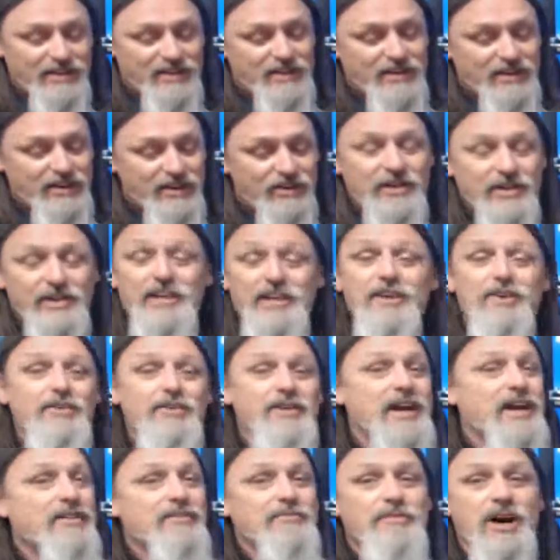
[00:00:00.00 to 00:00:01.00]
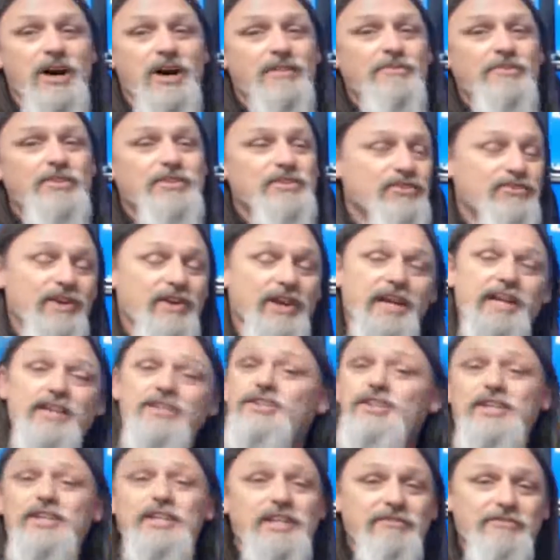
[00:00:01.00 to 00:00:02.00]
You know the deal. Down the bottom of the screen,
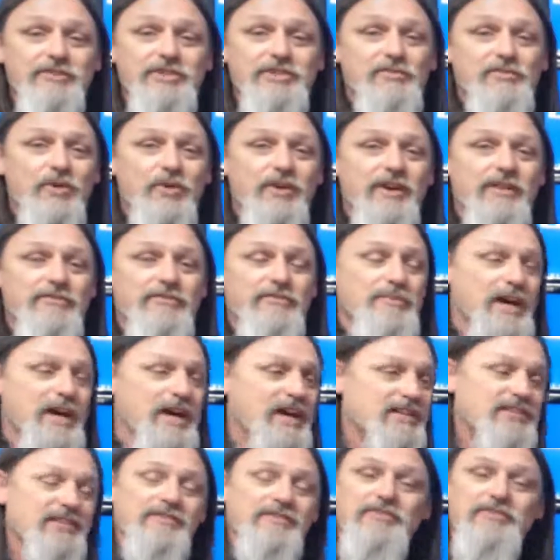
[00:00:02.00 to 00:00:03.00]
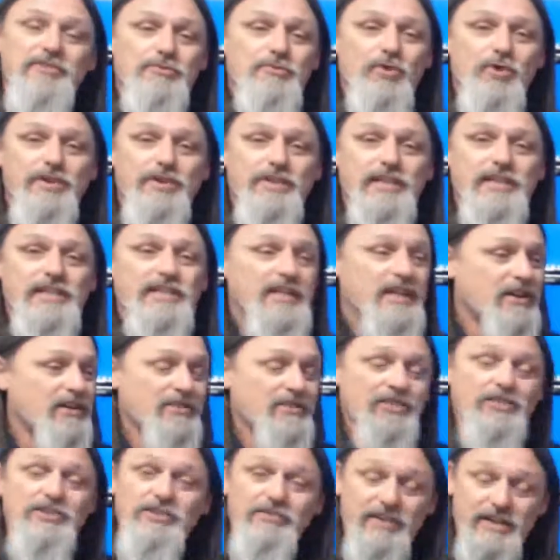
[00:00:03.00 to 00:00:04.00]
it's going to give you some more information, a few more details
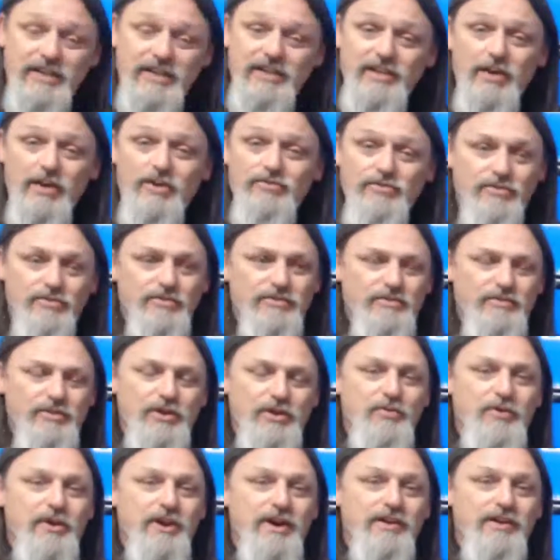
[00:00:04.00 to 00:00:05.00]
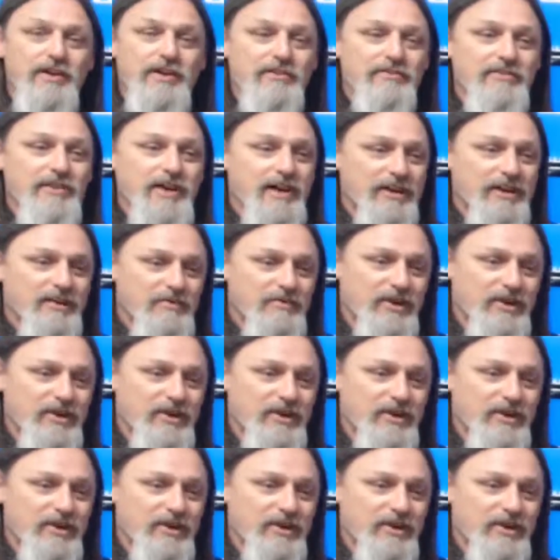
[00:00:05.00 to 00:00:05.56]
that you need to go through and be aware of.